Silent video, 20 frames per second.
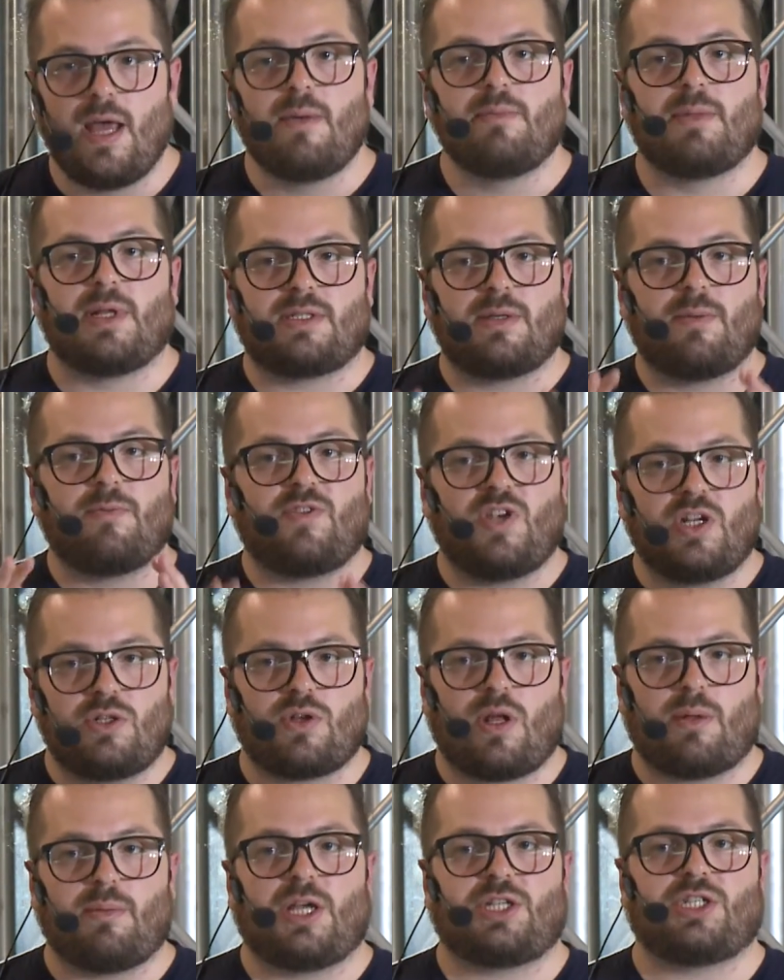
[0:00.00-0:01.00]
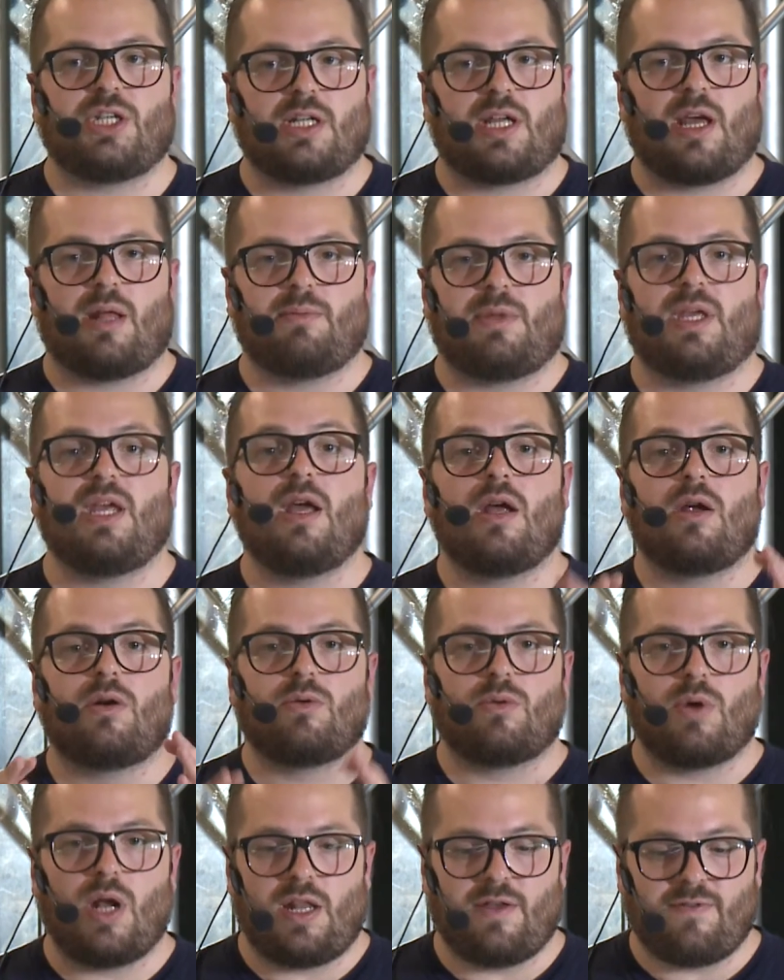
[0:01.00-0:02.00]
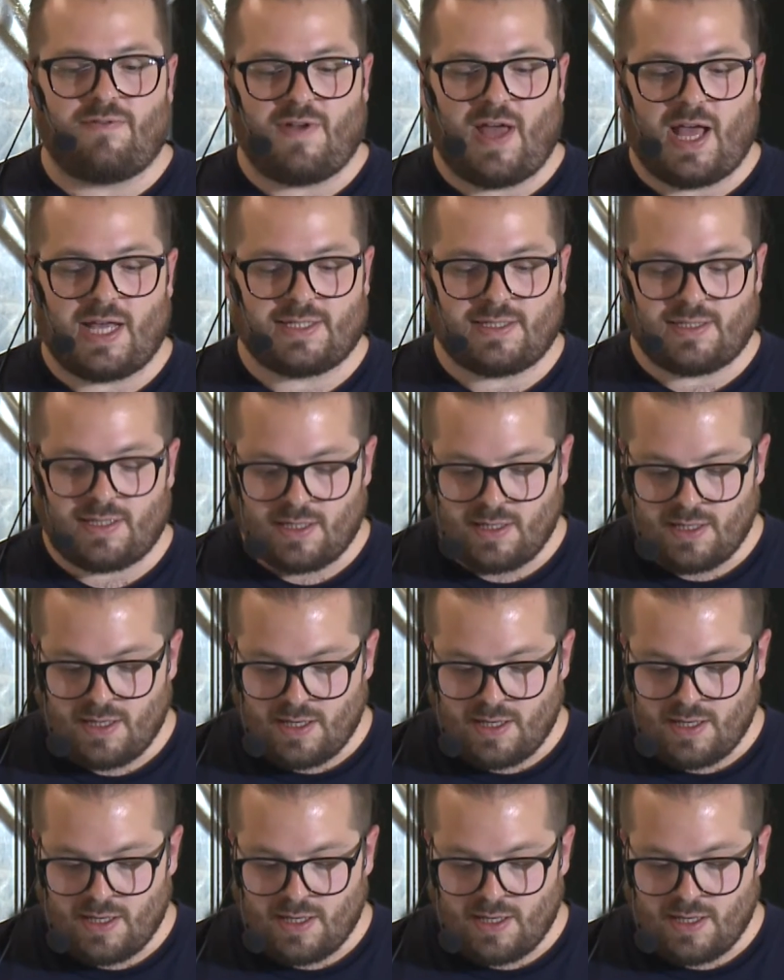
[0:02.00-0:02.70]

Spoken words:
But virtual machine can be really fast.